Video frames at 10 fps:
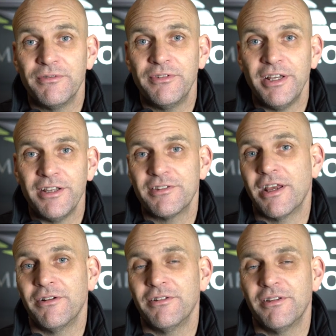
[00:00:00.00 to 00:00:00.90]
severe
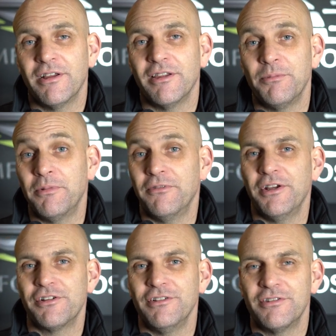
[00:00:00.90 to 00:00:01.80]
sound and the
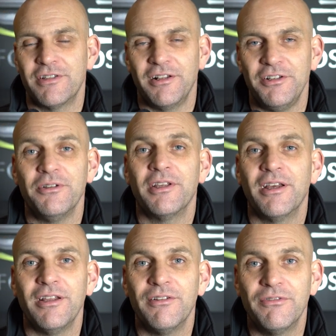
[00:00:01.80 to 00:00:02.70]
professional is telling you to
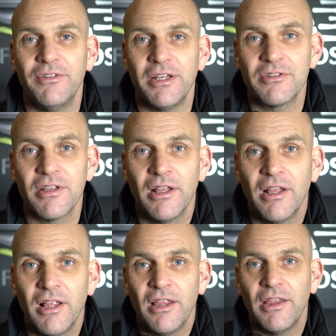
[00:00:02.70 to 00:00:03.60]
get it fixed,
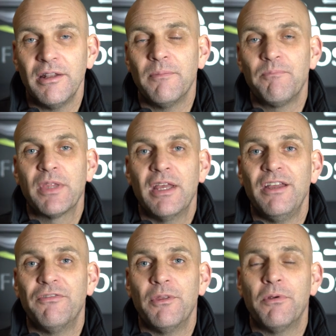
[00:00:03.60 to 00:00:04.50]
then
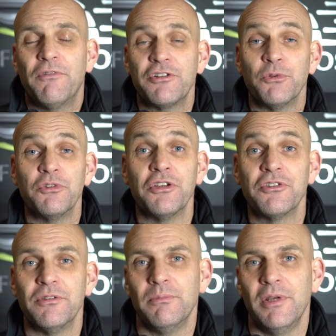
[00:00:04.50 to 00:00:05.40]
if the professional
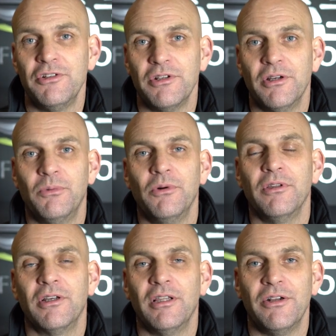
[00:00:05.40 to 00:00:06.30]
doesn't measure what
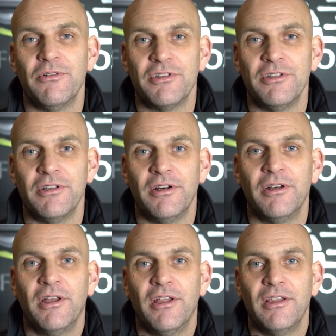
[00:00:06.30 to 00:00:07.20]
the clearances are,
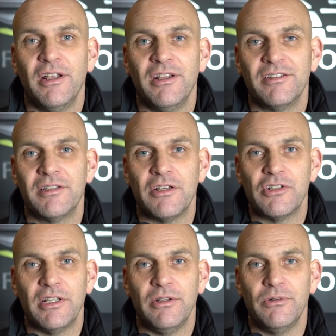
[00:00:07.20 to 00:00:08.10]
then
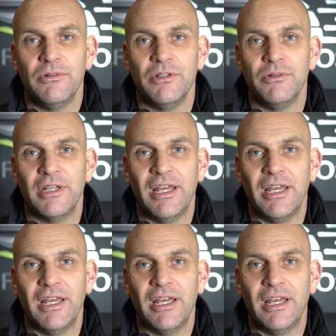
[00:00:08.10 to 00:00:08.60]
essentially all you're